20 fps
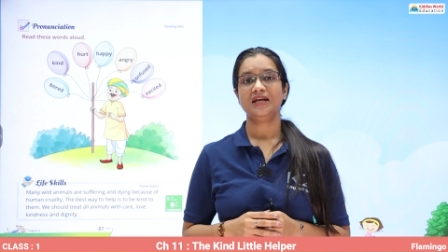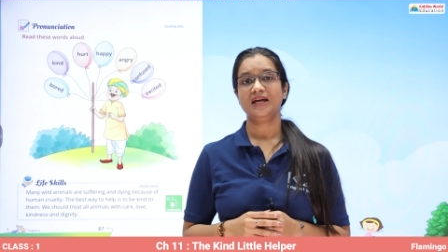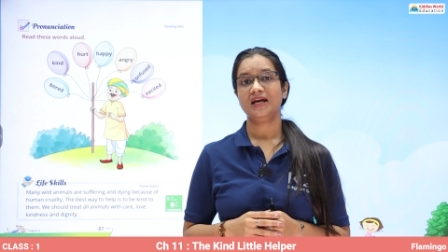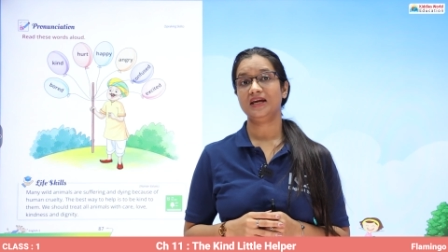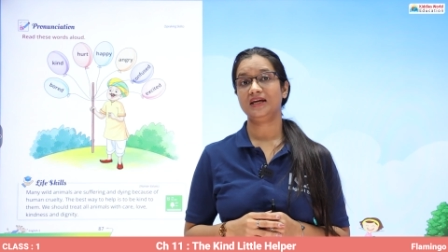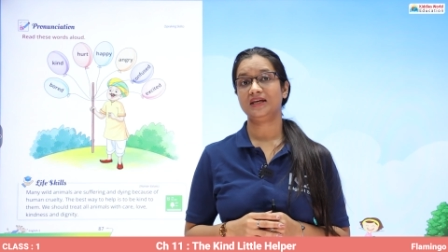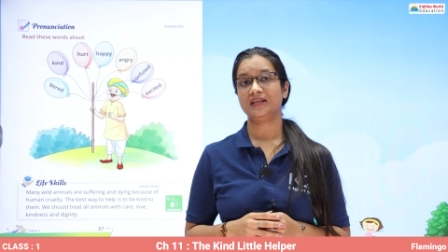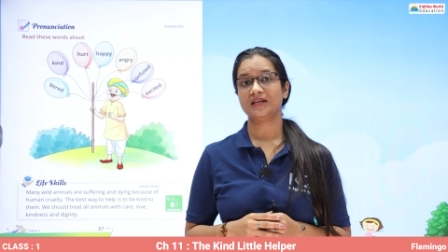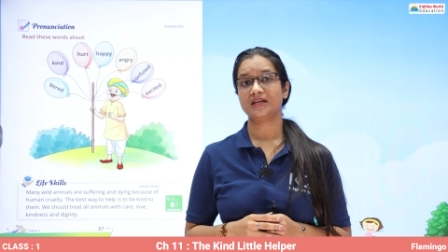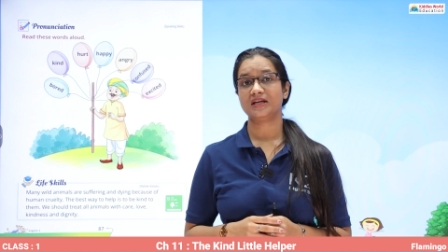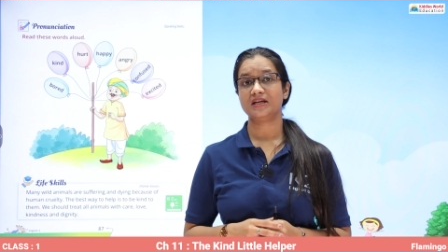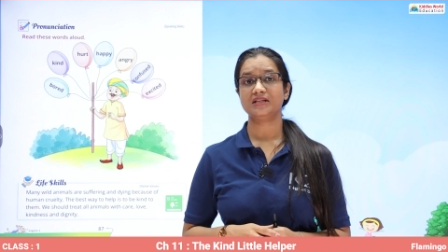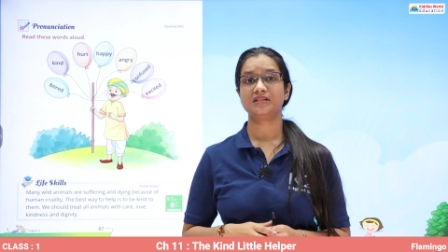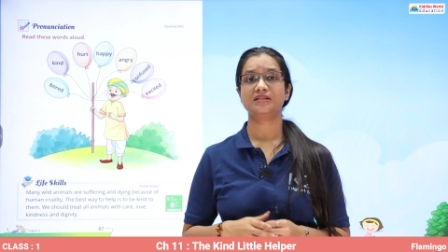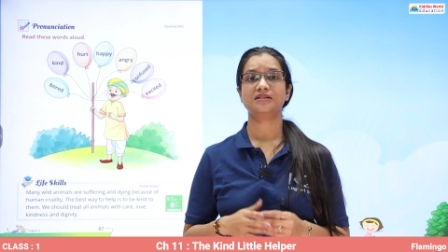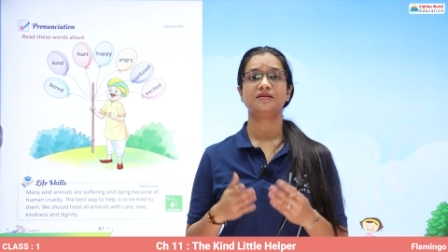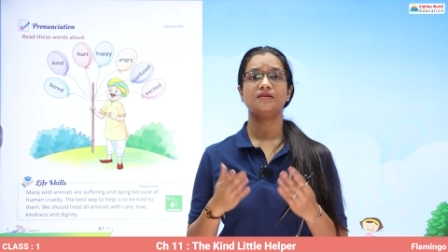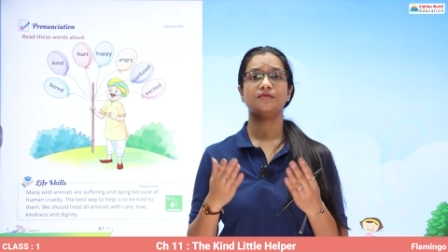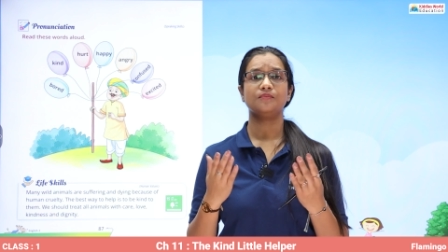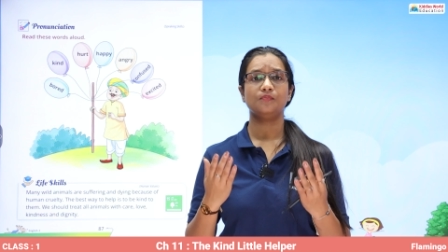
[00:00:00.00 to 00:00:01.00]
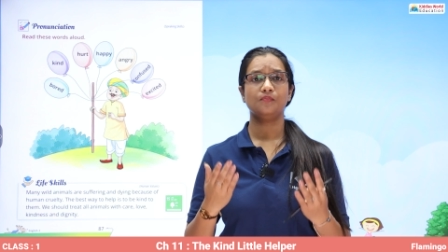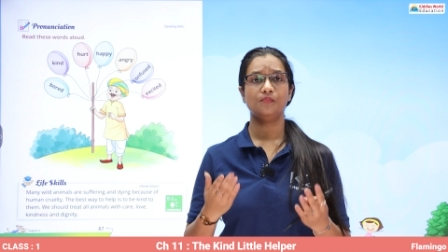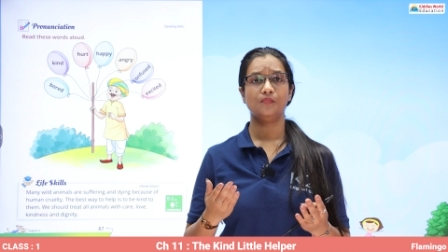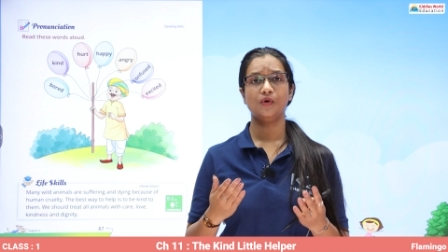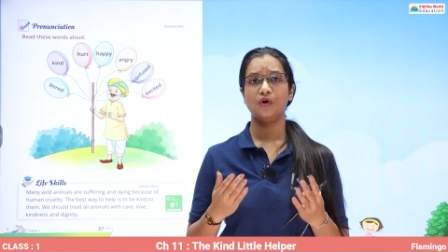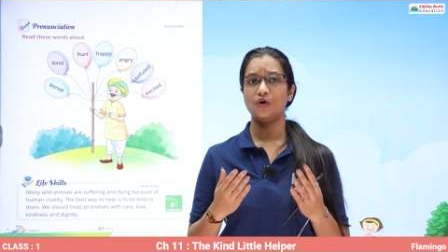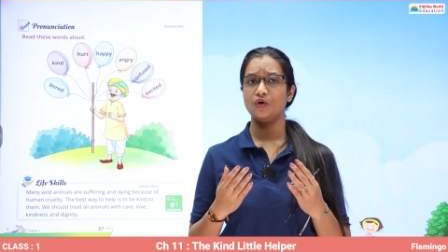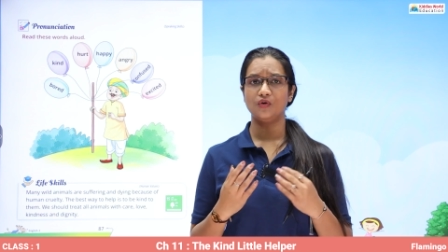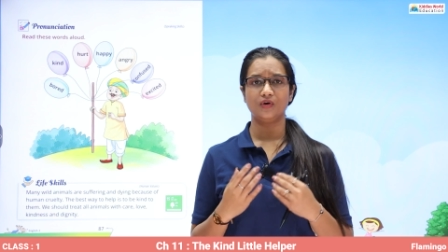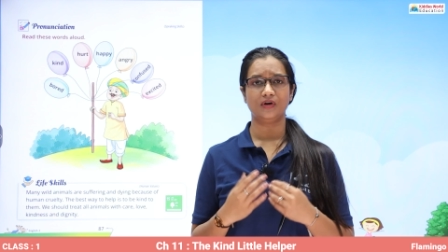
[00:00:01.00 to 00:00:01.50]
It is
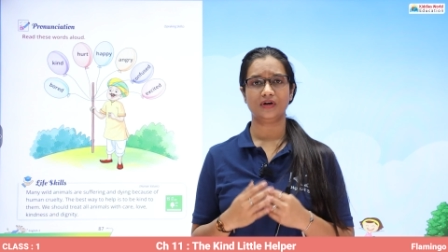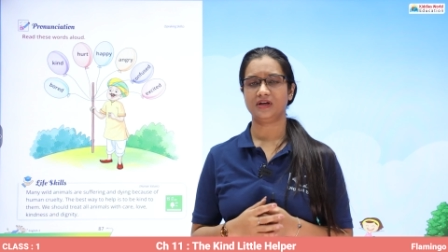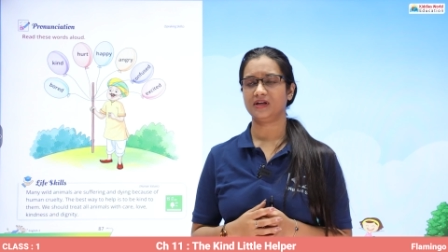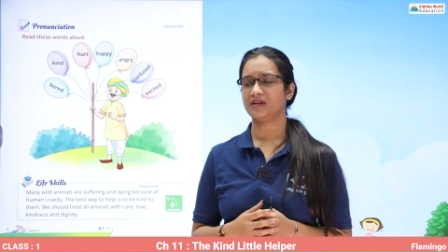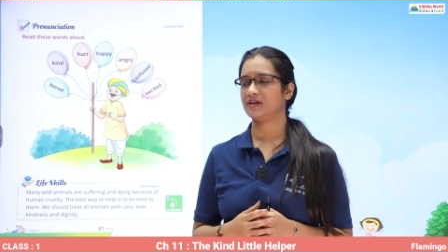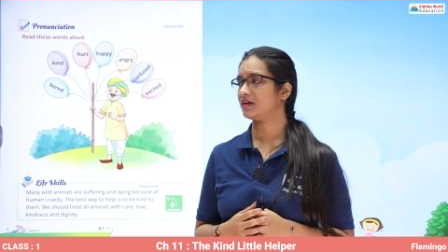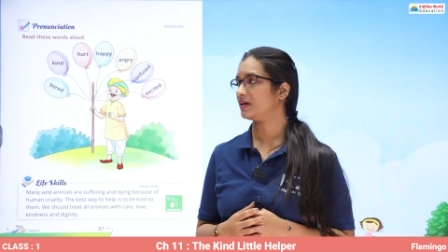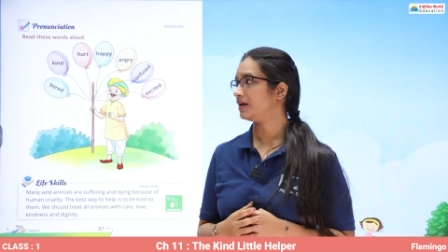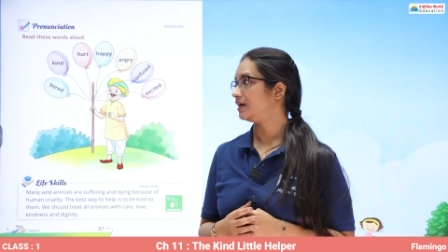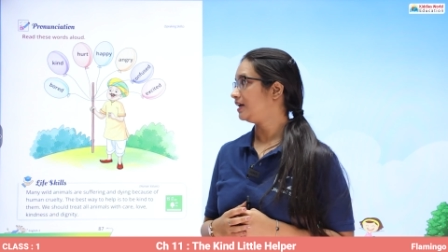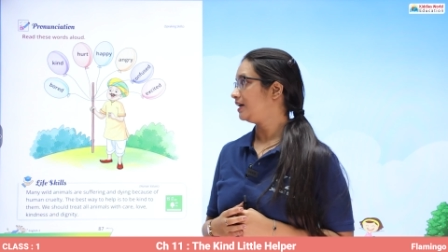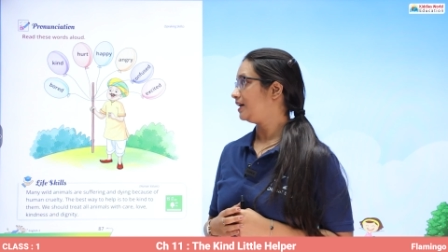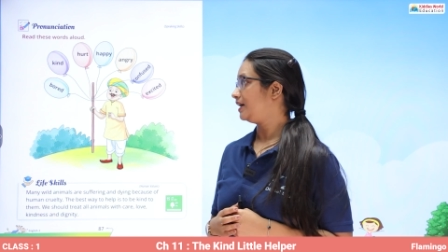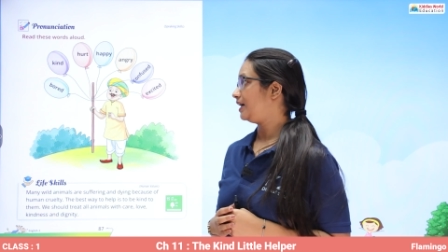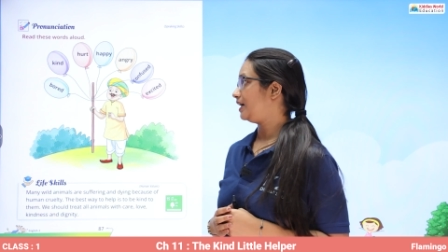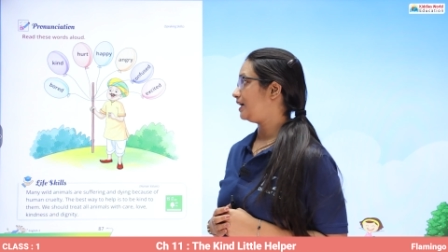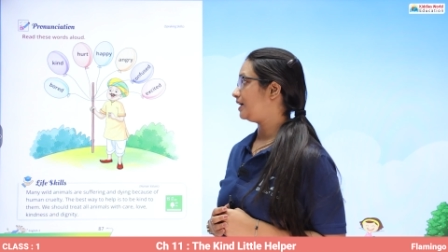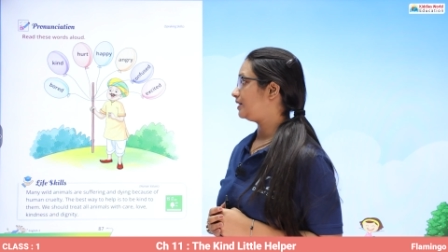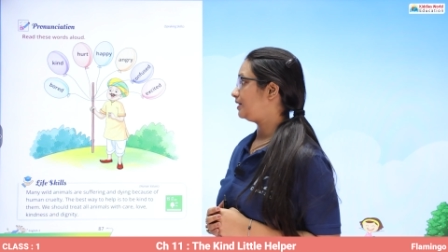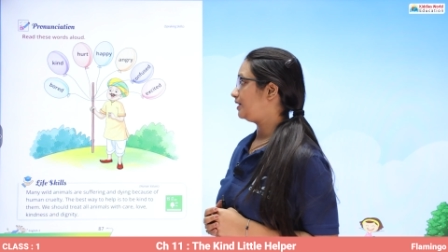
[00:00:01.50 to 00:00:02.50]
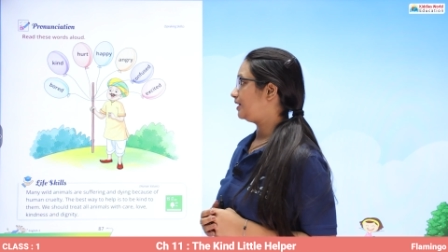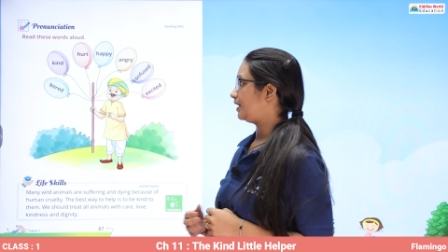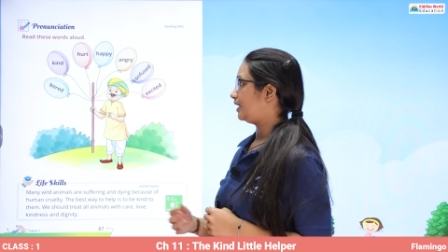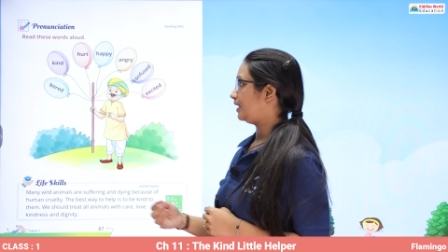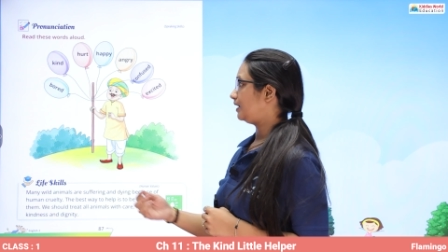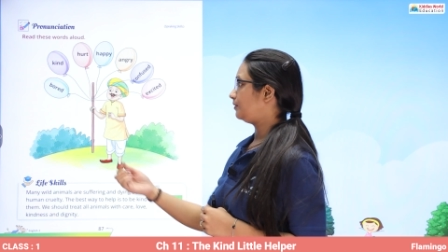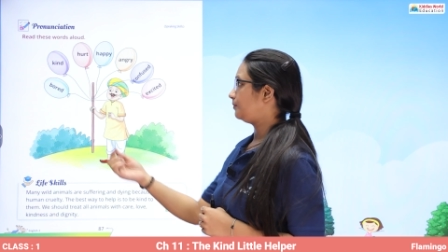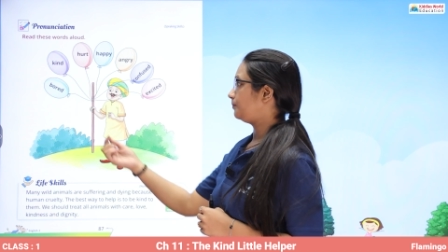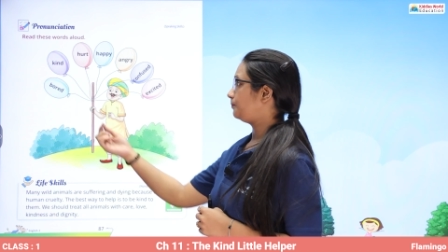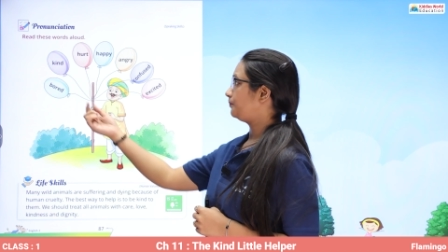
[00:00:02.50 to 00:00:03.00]
bored. And
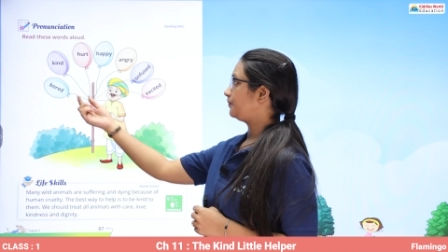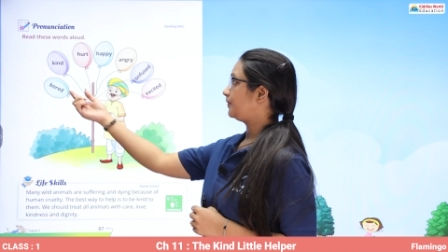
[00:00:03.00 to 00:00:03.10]
then